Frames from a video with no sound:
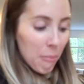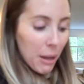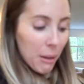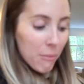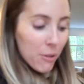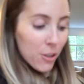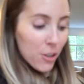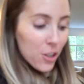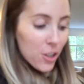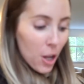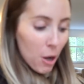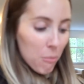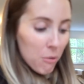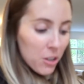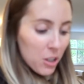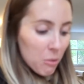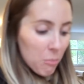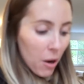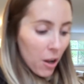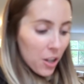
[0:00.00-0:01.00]
Babe, they're so
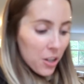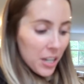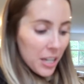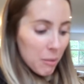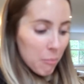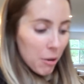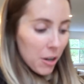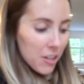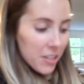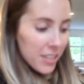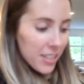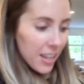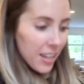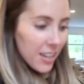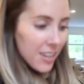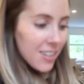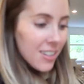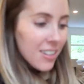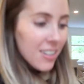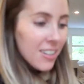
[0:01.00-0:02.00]
much smaller in
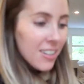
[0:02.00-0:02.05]
person.